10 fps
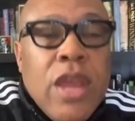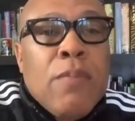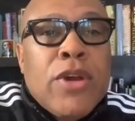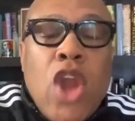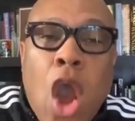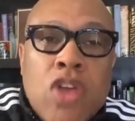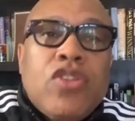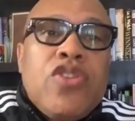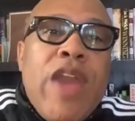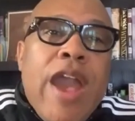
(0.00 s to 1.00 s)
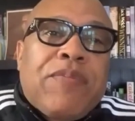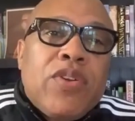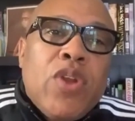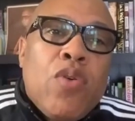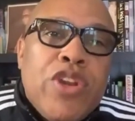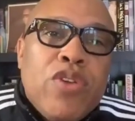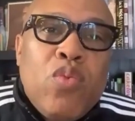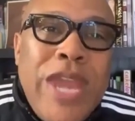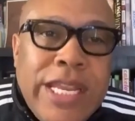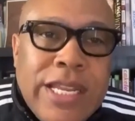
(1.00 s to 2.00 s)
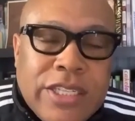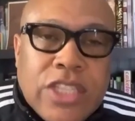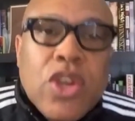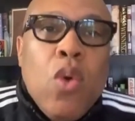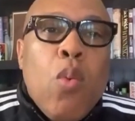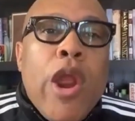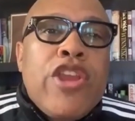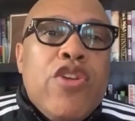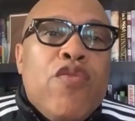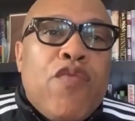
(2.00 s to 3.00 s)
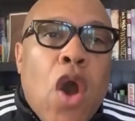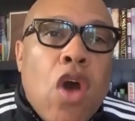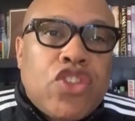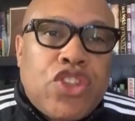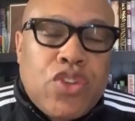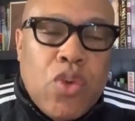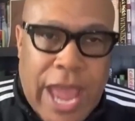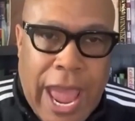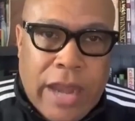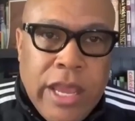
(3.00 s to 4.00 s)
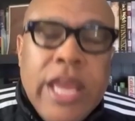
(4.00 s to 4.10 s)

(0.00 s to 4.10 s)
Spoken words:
But also you have to know your weaknesses, where you fall short at.